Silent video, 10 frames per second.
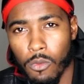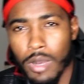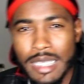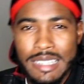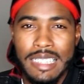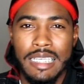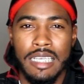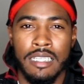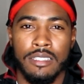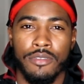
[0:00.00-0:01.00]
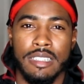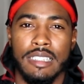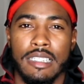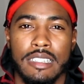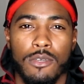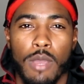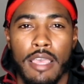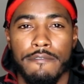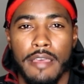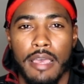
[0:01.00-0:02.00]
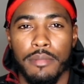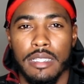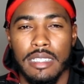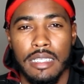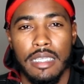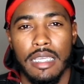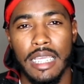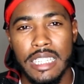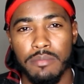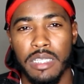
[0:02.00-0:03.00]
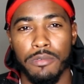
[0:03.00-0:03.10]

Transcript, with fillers: What's good 360 Wave family? It's me